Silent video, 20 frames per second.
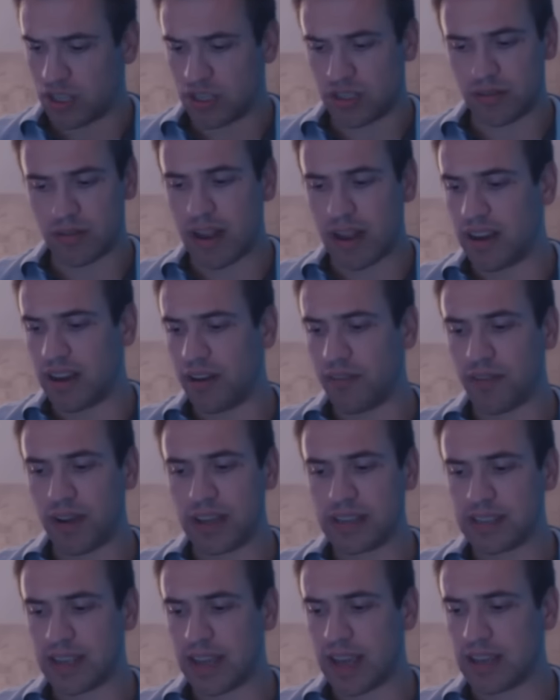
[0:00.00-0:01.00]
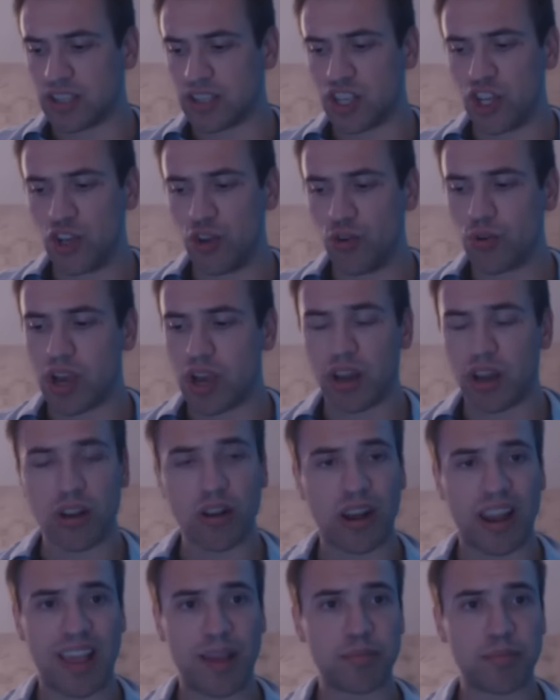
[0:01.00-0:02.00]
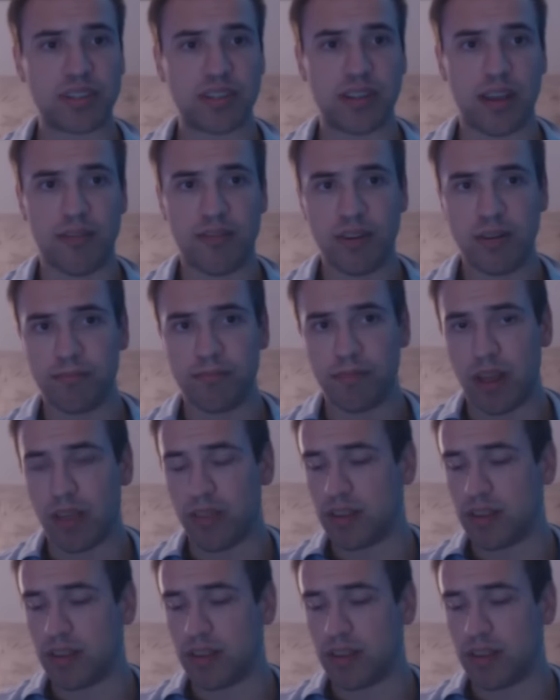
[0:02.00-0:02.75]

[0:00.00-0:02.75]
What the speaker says: just identifies it as Hue Color Lamp 7.